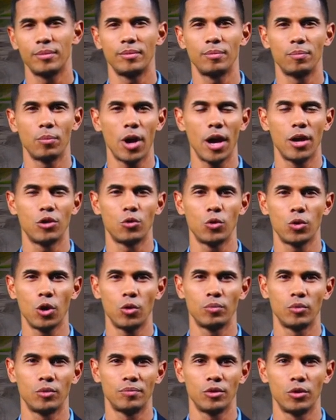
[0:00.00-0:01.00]
Module
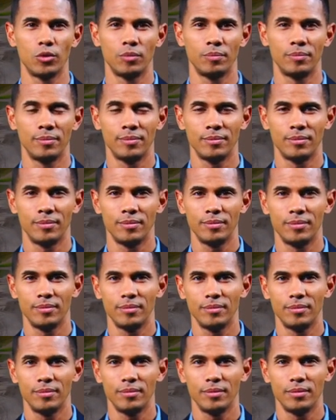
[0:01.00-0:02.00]
Overview.
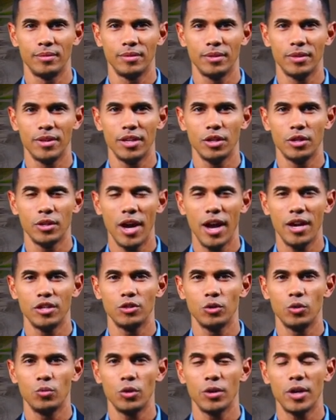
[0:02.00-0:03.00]

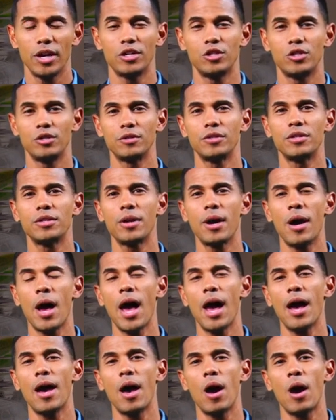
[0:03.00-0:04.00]
International relations,
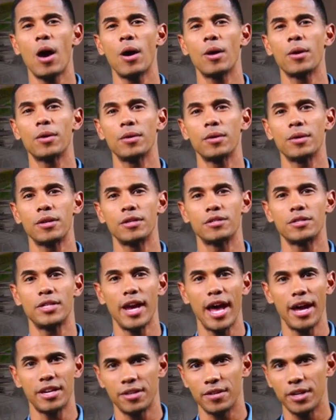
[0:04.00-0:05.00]
IR, is the
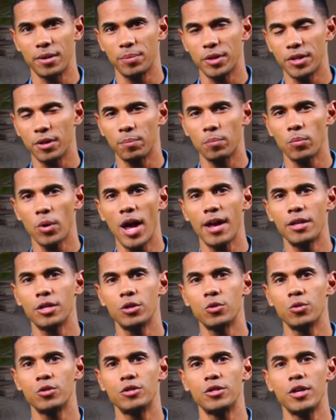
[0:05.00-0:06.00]
academic and
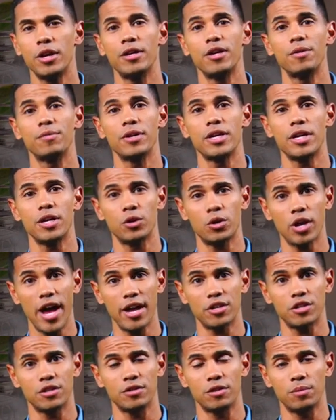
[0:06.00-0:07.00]
practical study of the
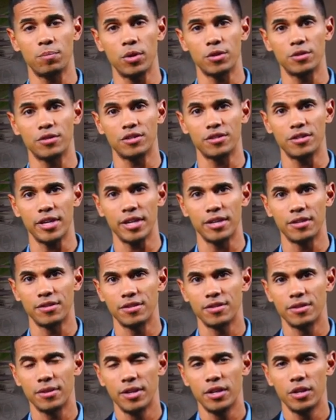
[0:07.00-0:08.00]
interactions among
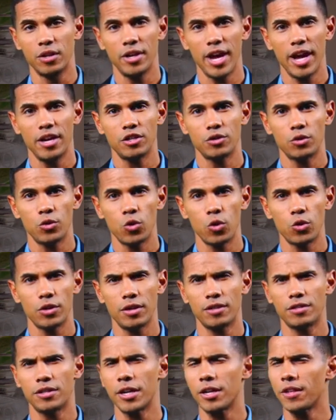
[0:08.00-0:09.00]
states, international
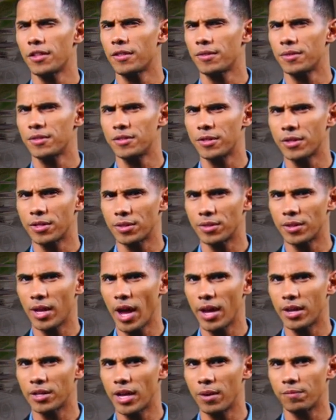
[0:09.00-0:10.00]
organizations,
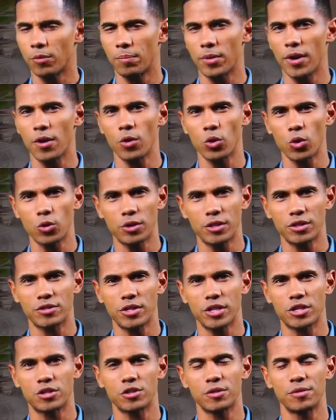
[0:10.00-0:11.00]
non-governmental
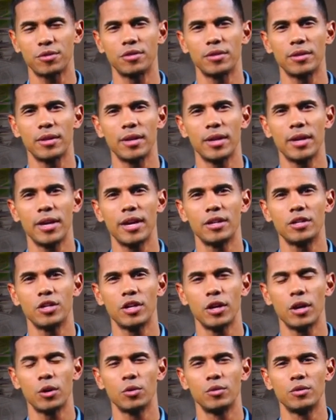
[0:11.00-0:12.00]
organizations,
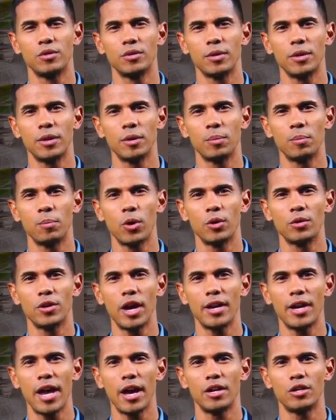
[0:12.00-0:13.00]
NGOs,
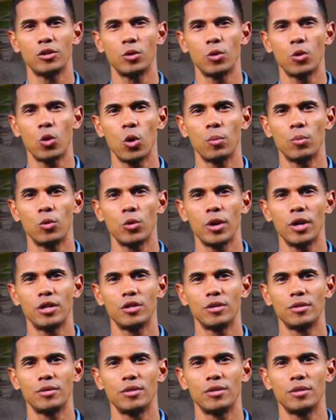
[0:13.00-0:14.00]
multinational
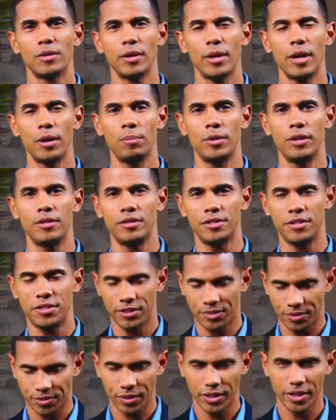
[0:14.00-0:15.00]
corporations,
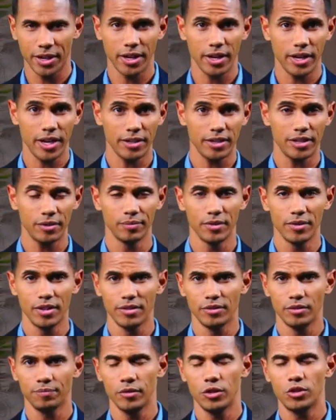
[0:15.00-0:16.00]
MNCs, and even
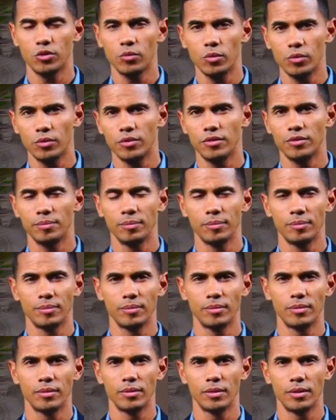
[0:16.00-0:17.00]
individuals.
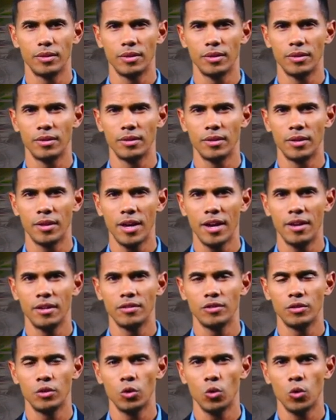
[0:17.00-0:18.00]
At
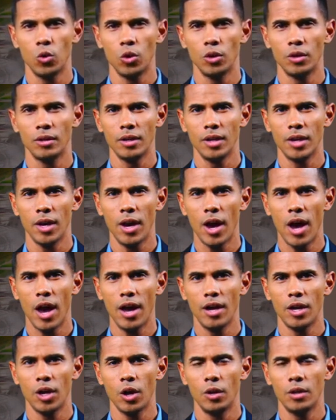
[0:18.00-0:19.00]
its core,
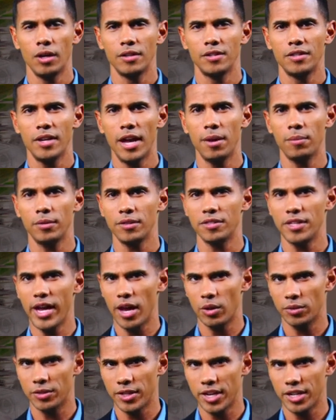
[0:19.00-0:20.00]
IR examines
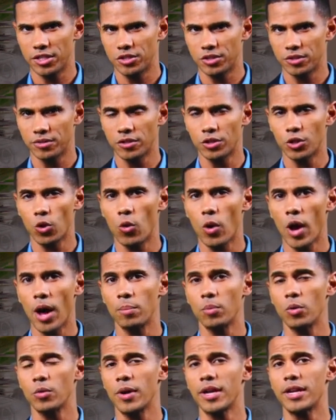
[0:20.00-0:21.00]
how nations
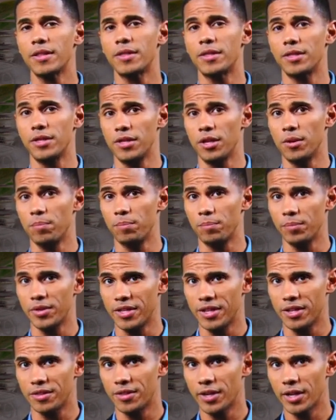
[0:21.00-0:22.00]
cooperate,
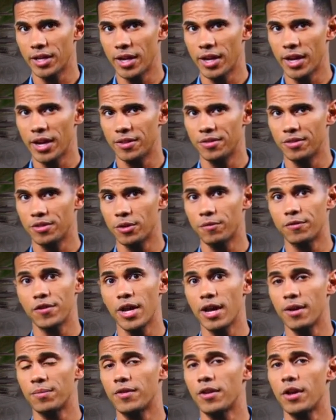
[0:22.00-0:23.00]
compete, and
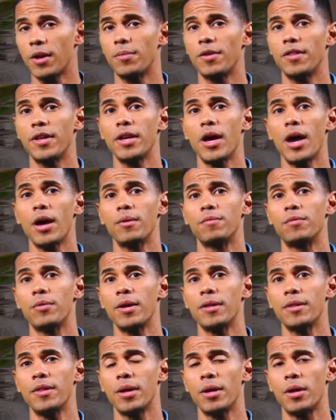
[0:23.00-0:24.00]
sometimes come into
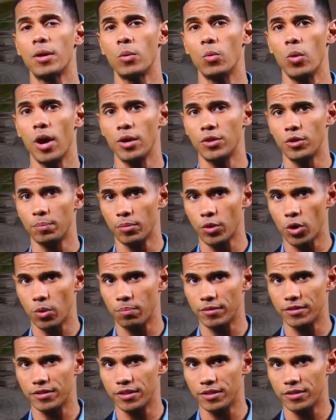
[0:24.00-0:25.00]
conflict, while
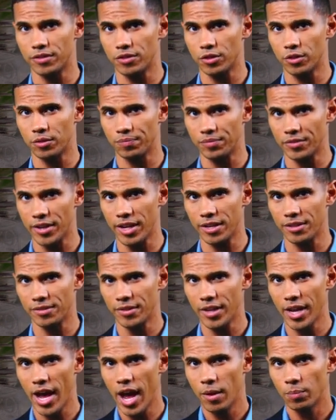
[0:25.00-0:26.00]
diplomacy serves as
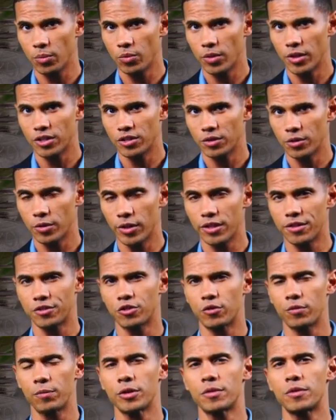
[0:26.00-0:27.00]
the operational
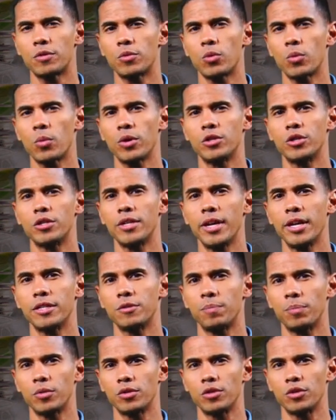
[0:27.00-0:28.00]
instrument through which states
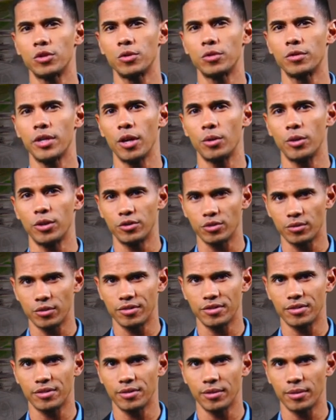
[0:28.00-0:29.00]
pursue their
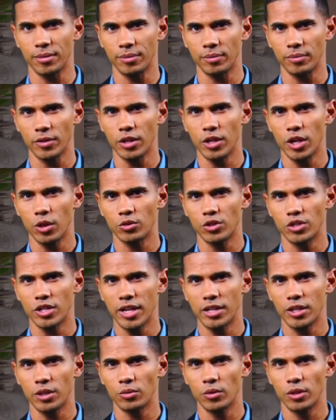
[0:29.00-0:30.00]
interests,
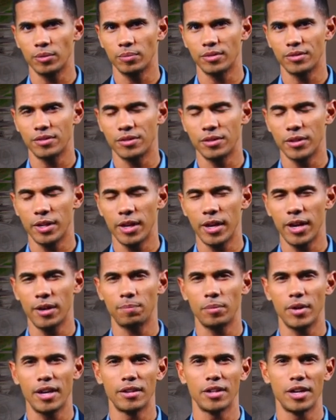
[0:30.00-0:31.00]
negotiate agreements, and
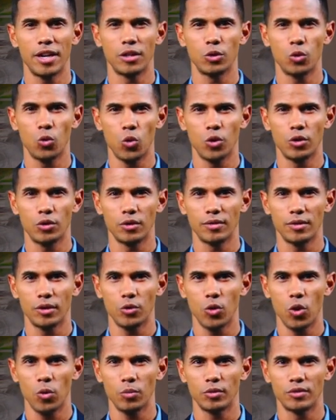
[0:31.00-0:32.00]
maintain order in the
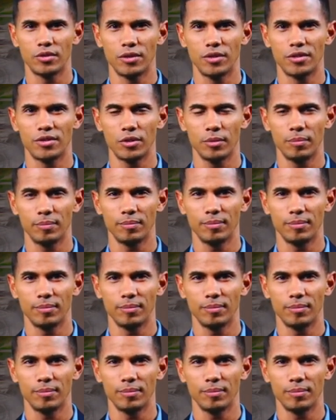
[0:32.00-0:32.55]
global system.